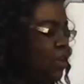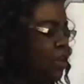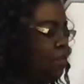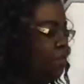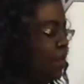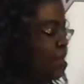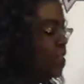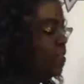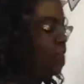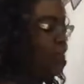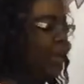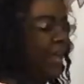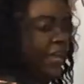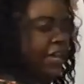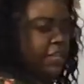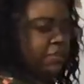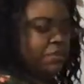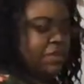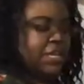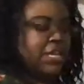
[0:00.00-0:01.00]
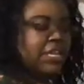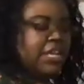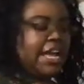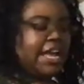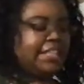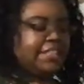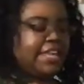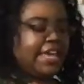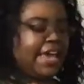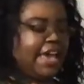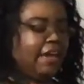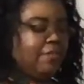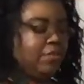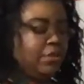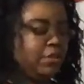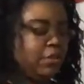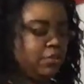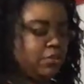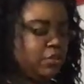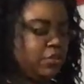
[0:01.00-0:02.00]
But it's okay because we can line the hat with a
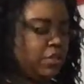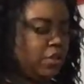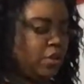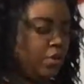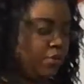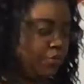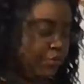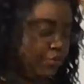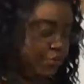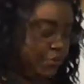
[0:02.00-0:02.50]
little snow.